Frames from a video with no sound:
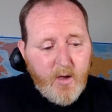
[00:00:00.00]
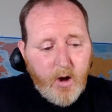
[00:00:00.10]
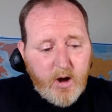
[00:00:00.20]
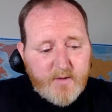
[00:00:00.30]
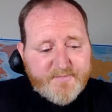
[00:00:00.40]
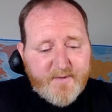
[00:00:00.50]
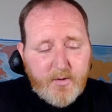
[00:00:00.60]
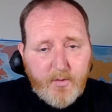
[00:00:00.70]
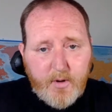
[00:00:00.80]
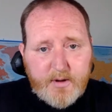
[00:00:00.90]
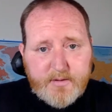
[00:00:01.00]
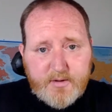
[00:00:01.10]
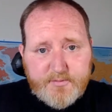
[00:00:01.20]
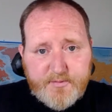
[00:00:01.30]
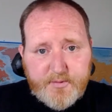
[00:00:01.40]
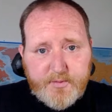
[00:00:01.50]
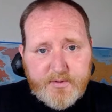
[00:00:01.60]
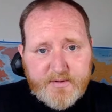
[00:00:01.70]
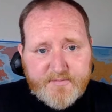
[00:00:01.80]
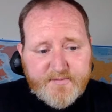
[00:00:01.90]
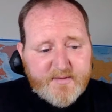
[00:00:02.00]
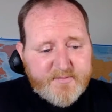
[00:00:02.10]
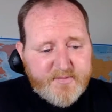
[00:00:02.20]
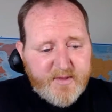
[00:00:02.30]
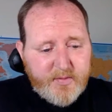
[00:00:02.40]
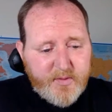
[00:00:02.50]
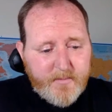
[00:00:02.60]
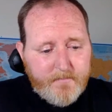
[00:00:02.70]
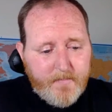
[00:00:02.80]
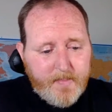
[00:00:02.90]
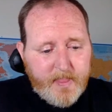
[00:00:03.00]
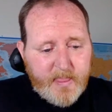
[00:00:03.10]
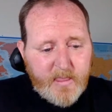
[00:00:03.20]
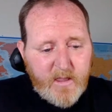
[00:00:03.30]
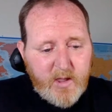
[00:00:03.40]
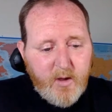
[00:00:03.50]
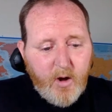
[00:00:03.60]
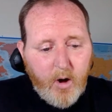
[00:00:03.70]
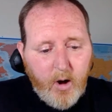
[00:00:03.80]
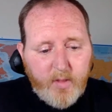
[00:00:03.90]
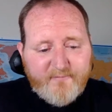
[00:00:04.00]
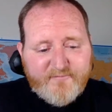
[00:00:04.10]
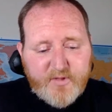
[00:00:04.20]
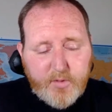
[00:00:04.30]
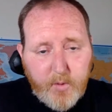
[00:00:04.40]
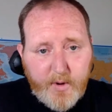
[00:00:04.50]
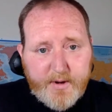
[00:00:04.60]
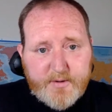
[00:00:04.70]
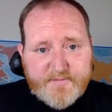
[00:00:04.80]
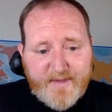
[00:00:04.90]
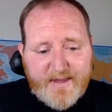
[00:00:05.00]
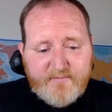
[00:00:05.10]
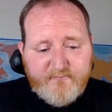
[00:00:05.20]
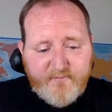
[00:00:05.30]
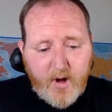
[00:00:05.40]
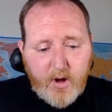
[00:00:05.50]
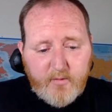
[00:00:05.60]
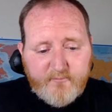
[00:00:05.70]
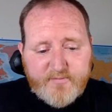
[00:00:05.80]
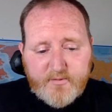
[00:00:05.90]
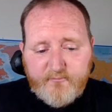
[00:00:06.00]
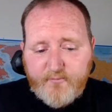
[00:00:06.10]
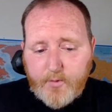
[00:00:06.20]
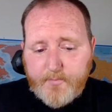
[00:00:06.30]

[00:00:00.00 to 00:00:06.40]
Also on June 16th, all of the lawyers involved for